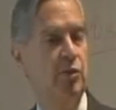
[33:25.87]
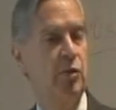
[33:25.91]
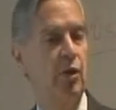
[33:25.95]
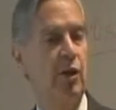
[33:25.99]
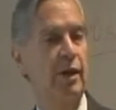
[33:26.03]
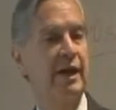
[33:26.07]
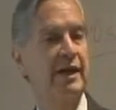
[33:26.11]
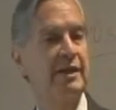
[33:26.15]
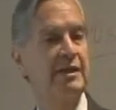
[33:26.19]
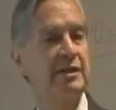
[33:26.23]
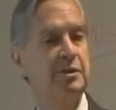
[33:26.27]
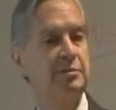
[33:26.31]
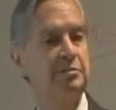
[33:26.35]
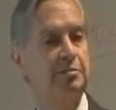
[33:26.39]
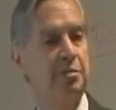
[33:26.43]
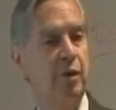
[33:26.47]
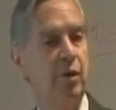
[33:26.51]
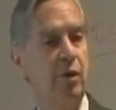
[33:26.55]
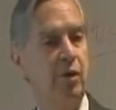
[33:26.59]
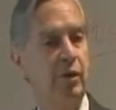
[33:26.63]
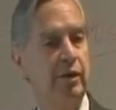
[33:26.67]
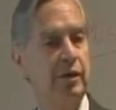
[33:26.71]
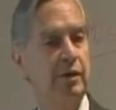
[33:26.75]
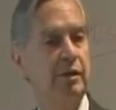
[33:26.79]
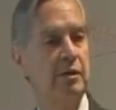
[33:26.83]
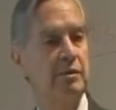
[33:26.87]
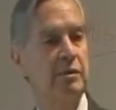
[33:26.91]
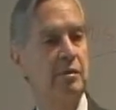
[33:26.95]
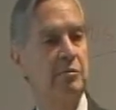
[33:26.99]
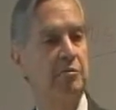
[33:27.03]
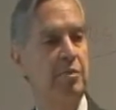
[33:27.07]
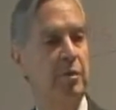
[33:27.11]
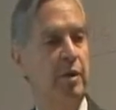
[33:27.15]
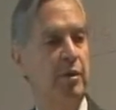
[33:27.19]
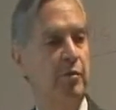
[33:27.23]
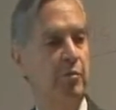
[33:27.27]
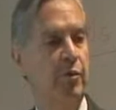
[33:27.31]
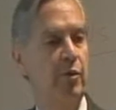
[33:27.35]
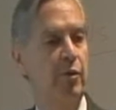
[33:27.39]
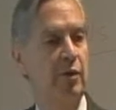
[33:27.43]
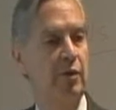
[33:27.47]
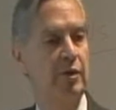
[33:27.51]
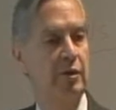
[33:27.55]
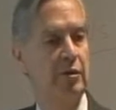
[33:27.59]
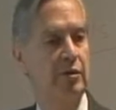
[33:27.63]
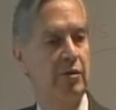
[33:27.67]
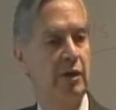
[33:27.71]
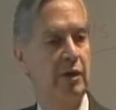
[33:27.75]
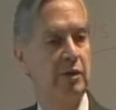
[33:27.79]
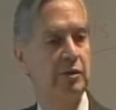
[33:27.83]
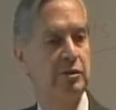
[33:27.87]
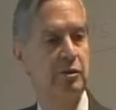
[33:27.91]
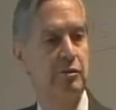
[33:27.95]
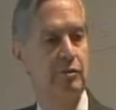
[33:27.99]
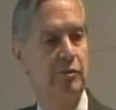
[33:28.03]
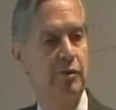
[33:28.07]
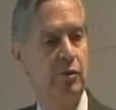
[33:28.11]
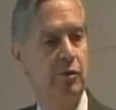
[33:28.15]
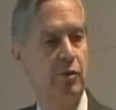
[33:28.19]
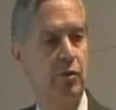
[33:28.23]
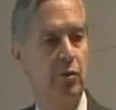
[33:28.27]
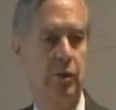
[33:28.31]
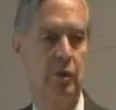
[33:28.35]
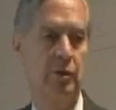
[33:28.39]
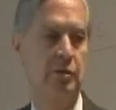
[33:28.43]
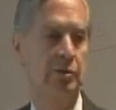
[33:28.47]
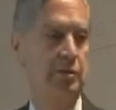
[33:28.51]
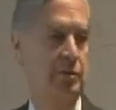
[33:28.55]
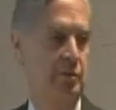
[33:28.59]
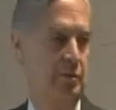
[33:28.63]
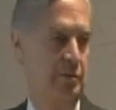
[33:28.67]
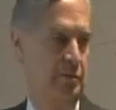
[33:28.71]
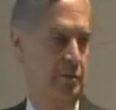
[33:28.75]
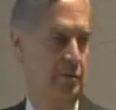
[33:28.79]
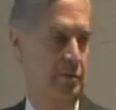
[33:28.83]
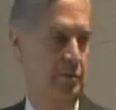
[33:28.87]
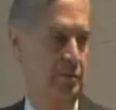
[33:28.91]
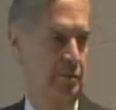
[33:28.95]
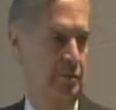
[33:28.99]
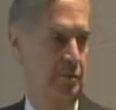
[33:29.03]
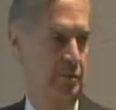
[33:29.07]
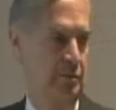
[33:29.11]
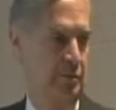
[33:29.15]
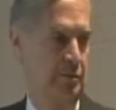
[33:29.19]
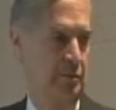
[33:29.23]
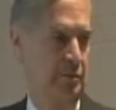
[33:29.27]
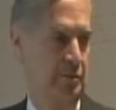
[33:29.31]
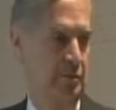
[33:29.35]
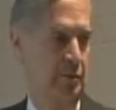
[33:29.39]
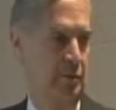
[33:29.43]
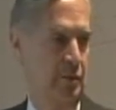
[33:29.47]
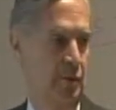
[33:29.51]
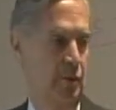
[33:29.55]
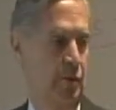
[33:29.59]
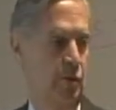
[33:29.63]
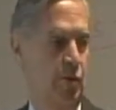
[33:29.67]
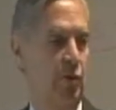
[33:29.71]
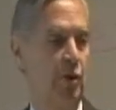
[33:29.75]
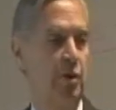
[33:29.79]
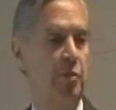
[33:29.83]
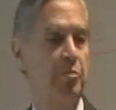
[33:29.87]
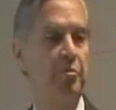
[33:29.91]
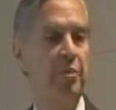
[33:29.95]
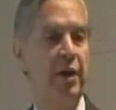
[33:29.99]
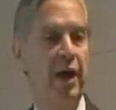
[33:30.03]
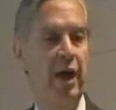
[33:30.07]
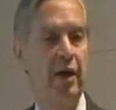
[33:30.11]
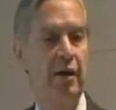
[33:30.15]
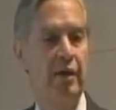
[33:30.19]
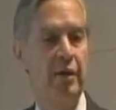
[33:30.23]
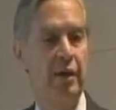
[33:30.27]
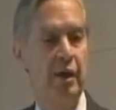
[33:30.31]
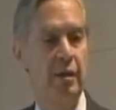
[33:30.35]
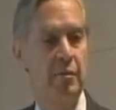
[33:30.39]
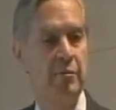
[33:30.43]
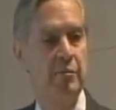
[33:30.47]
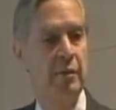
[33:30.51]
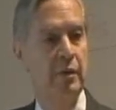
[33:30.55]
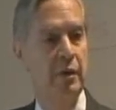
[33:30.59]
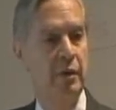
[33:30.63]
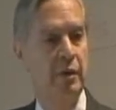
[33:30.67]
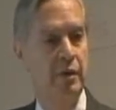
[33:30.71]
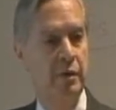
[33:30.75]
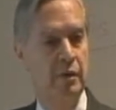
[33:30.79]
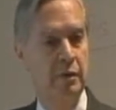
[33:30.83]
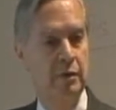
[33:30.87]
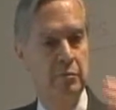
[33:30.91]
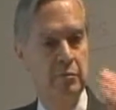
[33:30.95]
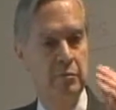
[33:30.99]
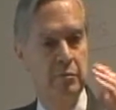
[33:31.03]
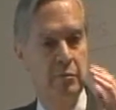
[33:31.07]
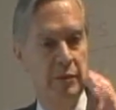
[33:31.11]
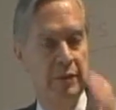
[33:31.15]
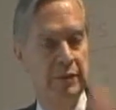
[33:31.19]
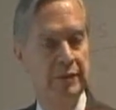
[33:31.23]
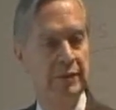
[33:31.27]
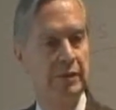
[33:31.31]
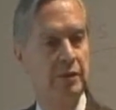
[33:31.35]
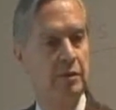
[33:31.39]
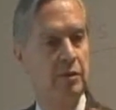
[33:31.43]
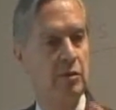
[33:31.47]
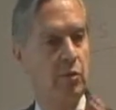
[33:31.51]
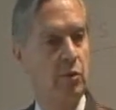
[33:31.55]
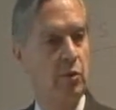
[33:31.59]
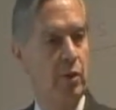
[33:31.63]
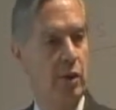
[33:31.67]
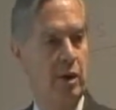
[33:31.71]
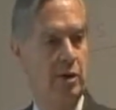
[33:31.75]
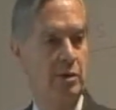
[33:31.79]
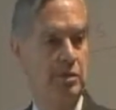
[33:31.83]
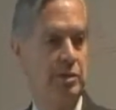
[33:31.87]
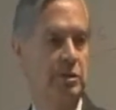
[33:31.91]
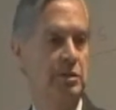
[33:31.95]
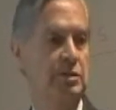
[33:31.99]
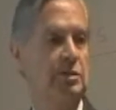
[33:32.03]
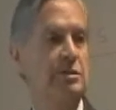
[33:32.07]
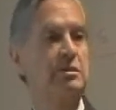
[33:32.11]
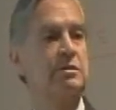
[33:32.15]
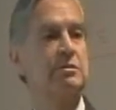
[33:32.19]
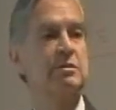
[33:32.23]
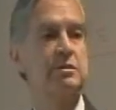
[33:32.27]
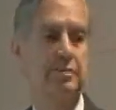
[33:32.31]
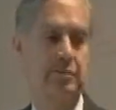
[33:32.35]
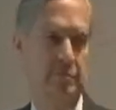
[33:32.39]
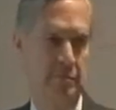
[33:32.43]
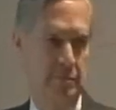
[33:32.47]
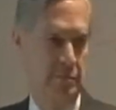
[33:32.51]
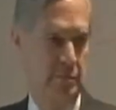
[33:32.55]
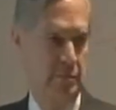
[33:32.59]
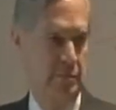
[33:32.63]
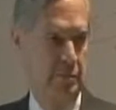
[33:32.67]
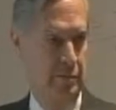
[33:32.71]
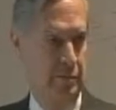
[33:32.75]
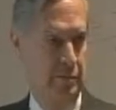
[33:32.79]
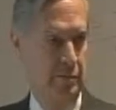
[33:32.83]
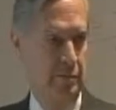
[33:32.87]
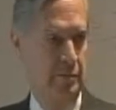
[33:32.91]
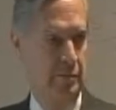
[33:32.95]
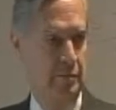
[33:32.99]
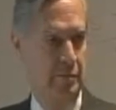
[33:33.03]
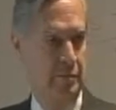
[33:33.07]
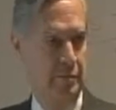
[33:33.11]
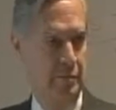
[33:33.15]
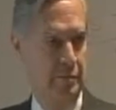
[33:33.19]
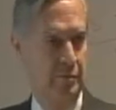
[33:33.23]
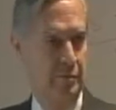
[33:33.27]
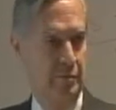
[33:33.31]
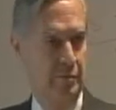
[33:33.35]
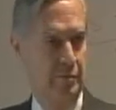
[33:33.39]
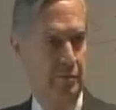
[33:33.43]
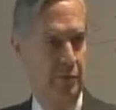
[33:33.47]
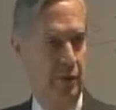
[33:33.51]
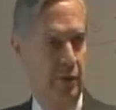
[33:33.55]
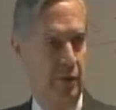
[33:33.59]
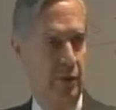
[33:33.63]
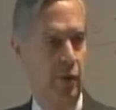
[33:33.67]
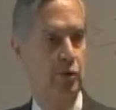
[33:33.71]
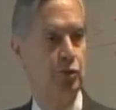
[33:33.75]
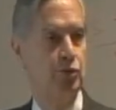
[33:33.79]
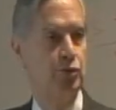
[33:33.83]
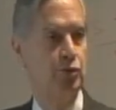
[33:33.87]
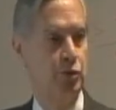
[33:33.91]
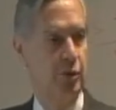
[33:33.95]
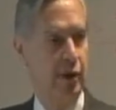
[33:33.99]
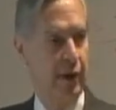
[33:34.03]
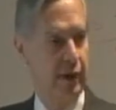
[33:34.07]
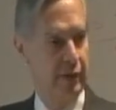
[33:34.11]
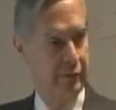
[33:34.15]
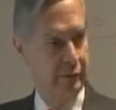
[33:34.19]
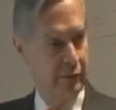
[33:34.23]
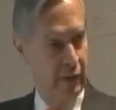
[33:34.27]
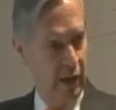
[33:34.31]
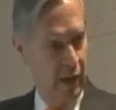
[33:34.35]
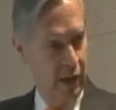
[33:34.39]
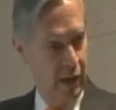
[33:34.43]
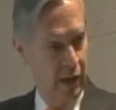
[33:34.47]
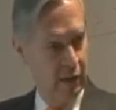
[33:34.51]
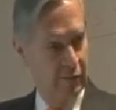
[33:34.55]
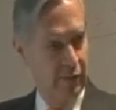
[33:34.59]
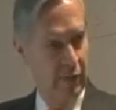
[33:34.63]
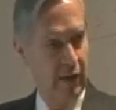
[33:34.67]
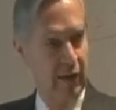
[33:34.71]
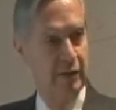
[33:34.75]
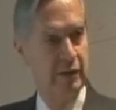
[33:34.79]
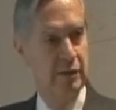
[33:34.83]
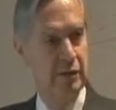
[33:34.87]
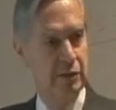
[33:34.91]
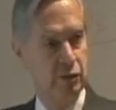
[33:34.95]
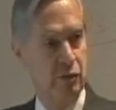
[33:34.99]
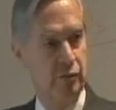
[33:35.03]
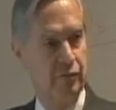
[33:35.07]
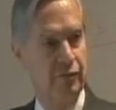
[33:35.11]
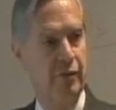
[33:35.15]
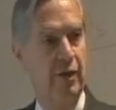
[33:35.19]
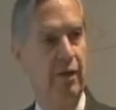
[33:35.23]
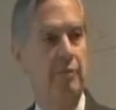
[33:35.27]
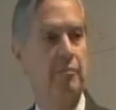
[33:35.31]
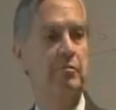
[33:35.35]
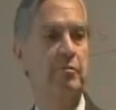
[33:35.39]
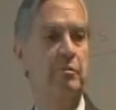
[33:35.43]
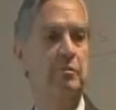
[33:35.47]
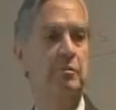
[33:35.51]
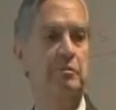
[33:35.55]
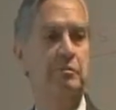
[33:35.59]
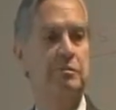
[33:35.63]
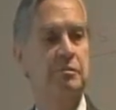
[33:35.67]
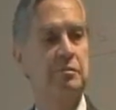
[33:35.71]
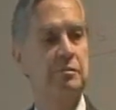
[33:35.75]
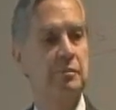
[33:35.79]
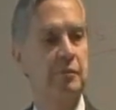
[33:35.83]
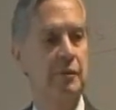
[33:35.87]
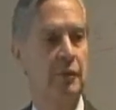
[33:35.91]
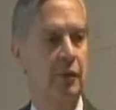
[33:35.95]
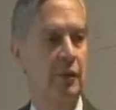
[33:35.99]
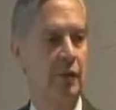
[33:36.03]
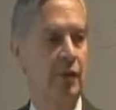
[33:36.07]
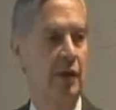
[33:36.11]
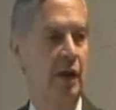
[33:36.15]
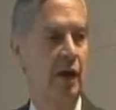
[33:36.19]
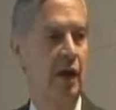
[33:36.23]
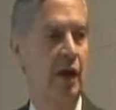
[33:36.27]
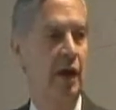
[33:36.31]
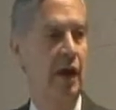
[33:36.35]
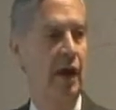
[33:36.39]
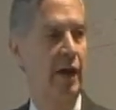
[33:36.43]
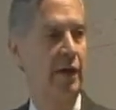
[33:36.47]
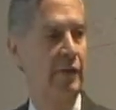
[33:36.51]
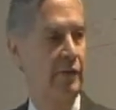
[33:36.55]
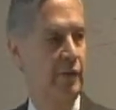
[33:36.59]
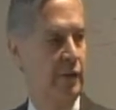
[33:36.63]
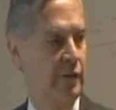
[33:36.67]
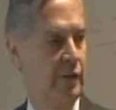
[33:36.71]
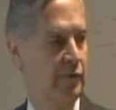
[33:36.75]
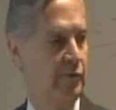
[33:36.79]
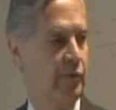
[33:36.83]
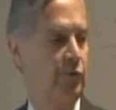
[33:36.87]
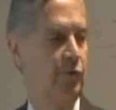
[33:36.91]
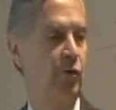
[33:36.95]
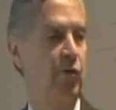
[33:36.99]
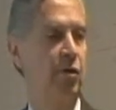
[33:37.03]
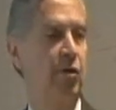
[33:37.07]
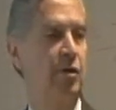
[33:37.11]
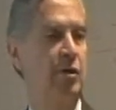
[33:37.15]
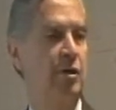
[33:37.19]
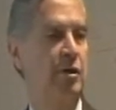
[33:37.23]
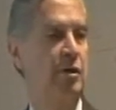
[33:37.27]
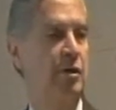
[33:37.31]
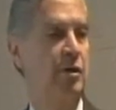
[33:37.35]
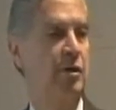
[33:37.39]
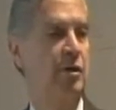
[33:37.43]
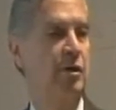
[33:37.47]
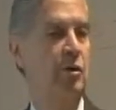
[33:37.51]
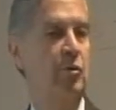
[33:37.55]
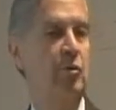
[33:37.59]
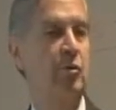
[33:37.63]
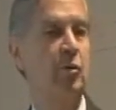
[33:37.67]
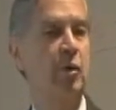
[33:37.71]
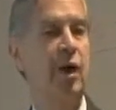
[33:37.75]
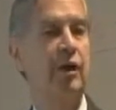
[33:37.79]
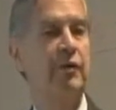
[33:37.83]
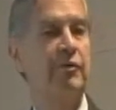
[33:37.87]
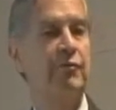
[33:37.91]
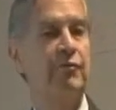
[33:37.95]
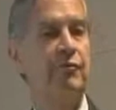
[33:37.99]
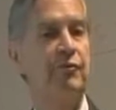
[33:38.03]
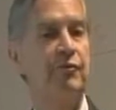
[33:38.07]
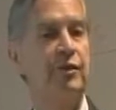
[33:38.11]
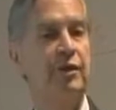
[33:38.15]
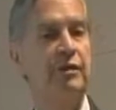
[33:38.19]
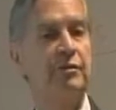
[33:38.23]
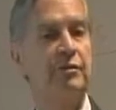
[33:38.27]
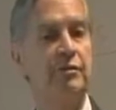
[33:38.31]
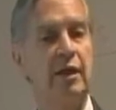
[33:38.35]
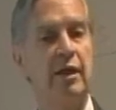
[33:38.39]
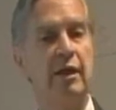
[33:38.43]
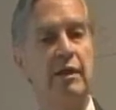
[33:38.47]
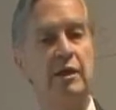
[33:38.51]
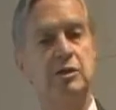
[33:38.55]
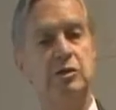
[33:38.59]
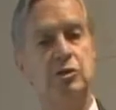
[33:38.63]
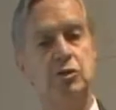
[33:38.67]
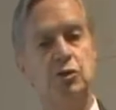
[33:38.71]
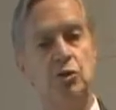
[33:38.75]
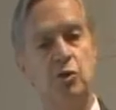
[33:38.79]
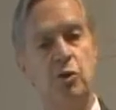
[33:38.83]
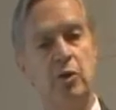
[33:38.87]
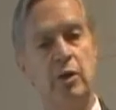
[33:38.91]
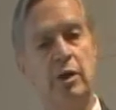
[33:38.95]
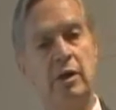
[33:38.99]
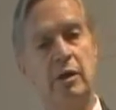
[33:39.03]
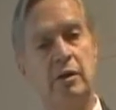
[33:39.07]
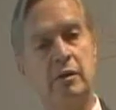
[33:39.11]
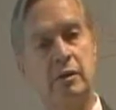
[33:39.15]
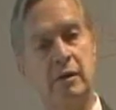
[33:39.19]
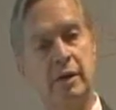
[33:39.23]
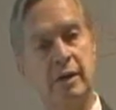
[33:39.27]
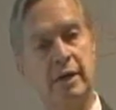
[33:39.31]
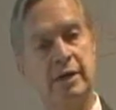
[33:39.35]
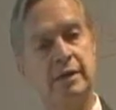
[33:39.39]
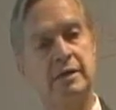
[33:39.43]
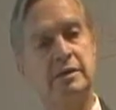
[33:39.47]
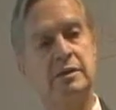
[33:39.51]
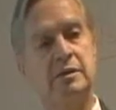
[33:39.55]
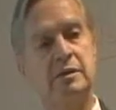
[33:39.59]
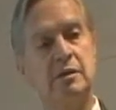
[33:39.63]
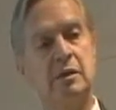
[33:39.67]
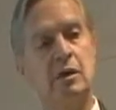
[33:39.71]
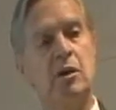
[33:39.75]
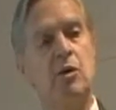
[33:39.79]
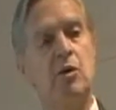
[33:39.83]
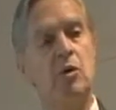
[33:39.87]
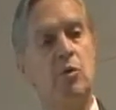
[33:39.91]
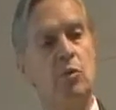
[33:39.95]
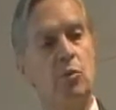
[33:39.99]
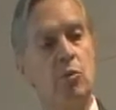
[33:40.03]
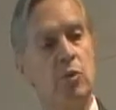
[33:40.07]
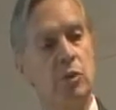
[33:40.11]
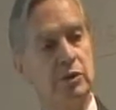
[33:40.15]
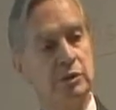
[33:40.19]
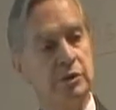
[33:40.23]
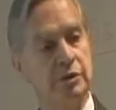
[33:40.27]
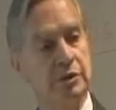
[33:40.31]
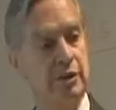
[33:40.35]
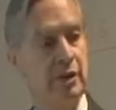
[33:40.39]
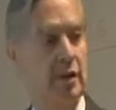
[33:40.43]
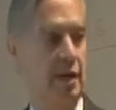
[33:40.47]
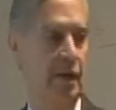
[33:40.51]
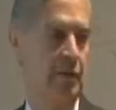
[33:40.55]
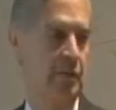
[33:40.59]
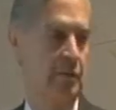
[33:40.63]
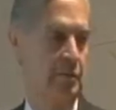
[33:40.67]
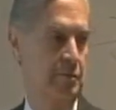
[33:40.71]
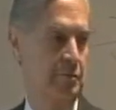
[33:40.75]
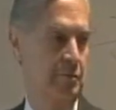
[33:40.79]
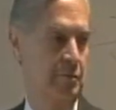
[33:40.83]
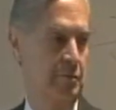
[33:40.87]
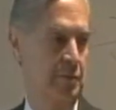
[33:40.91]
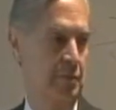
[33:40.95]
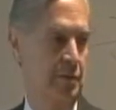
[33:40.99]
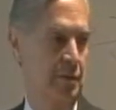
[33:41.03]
You are exploiting the people in the rest of the world. You are paying them misery wages because you can take advantage of them. And therefore, what free trade is doing is worsening